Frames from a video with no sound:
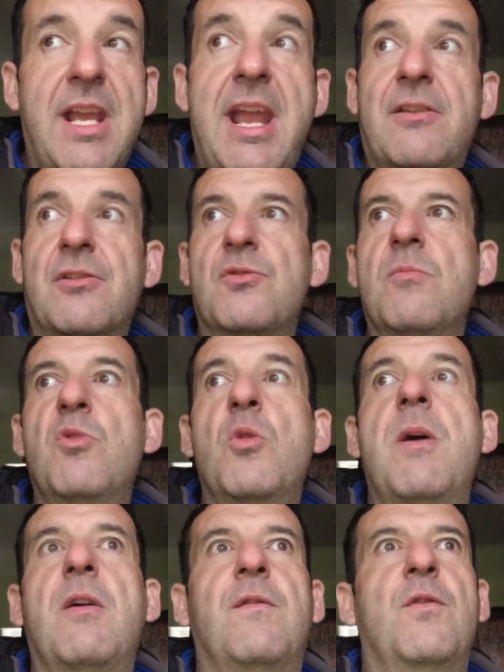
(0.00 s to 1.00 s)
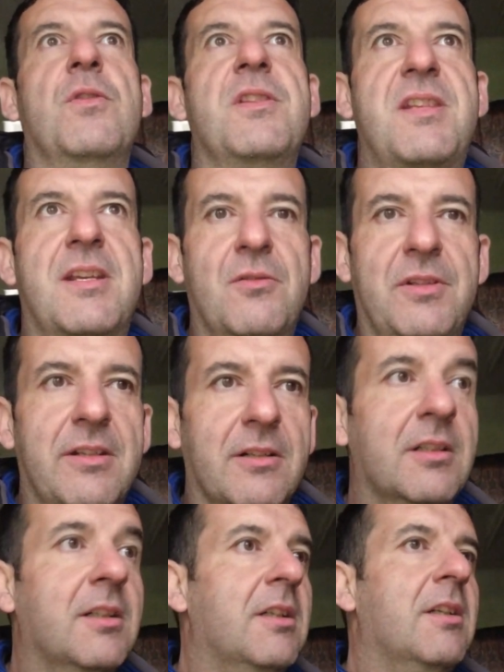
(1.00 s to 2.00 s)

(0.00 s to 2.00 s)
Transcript: Heck, there's no mobile phone signal here.